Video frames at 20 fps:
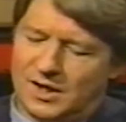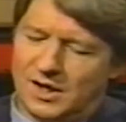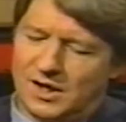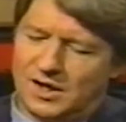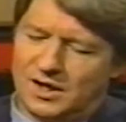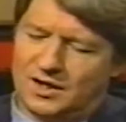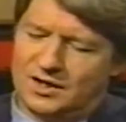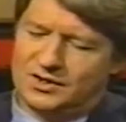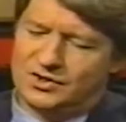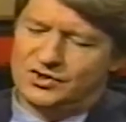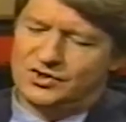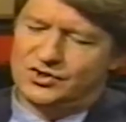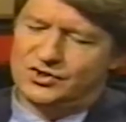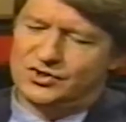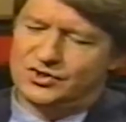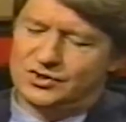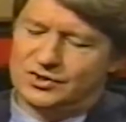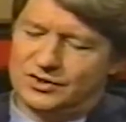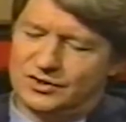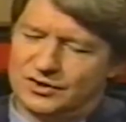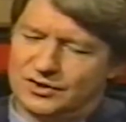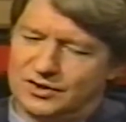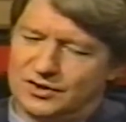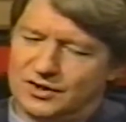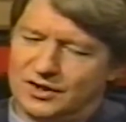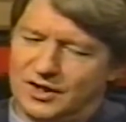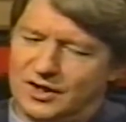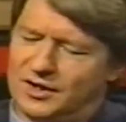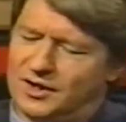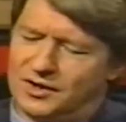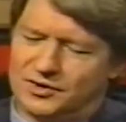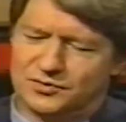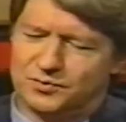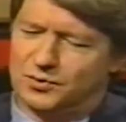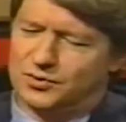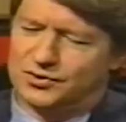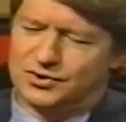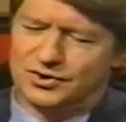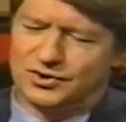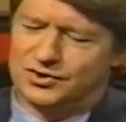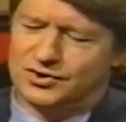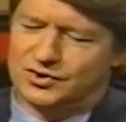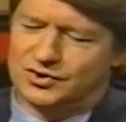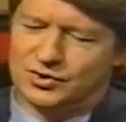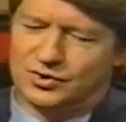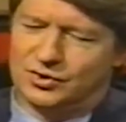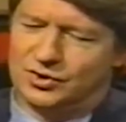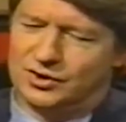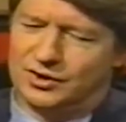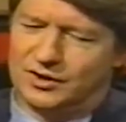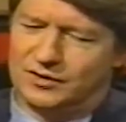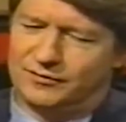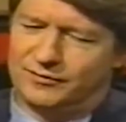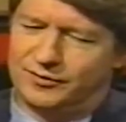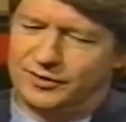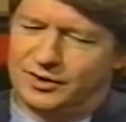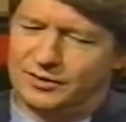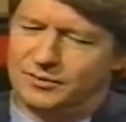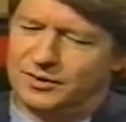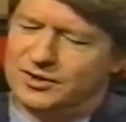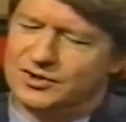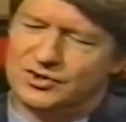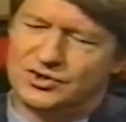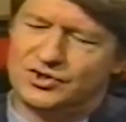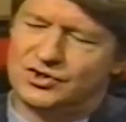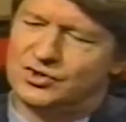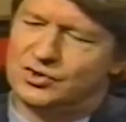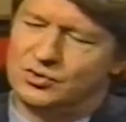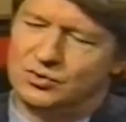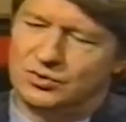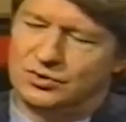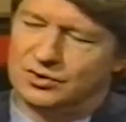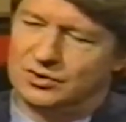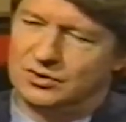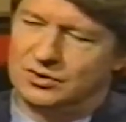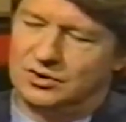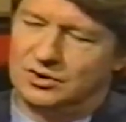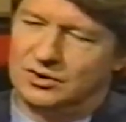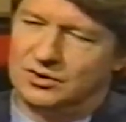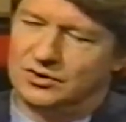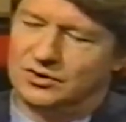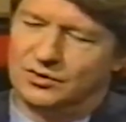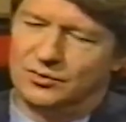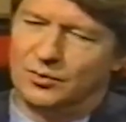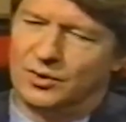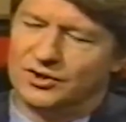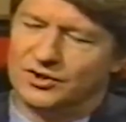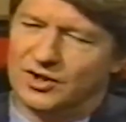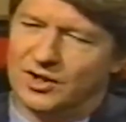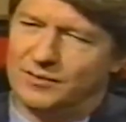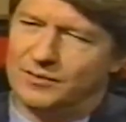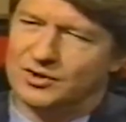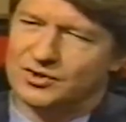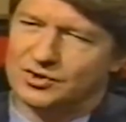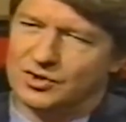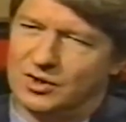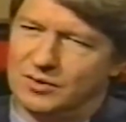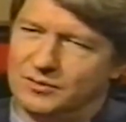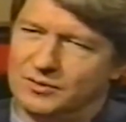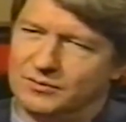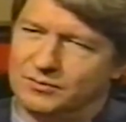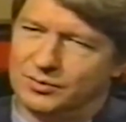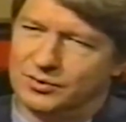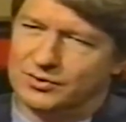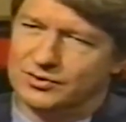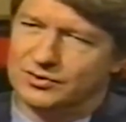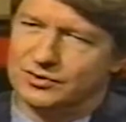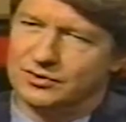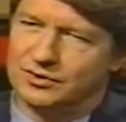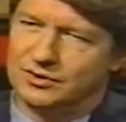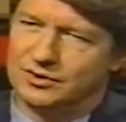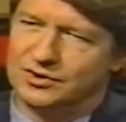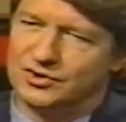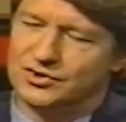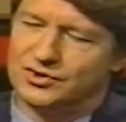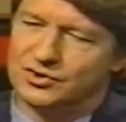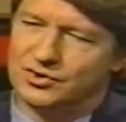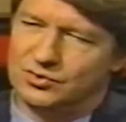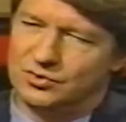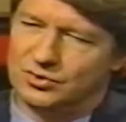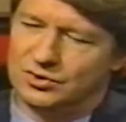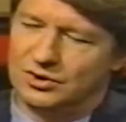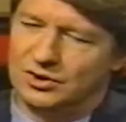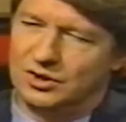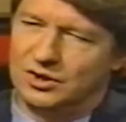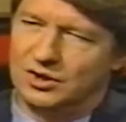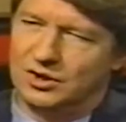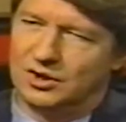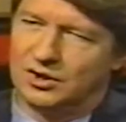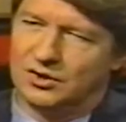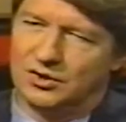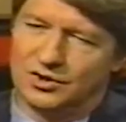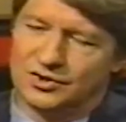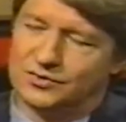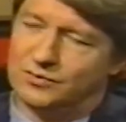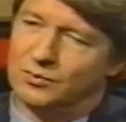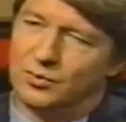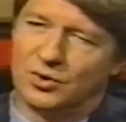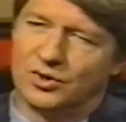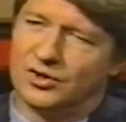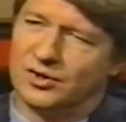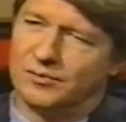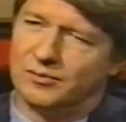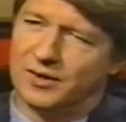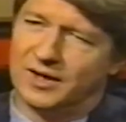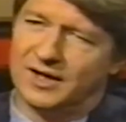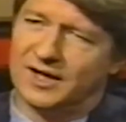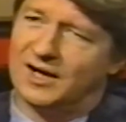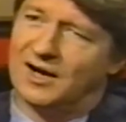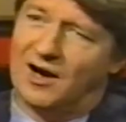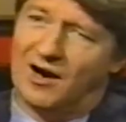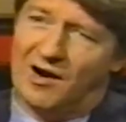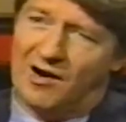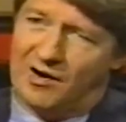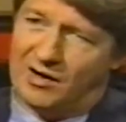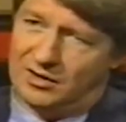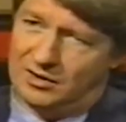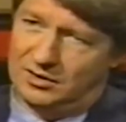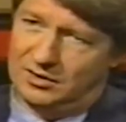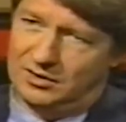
him, and I suppose this is totally unfair, but his suit, the one time I saw him in person, his suit cost more than my car.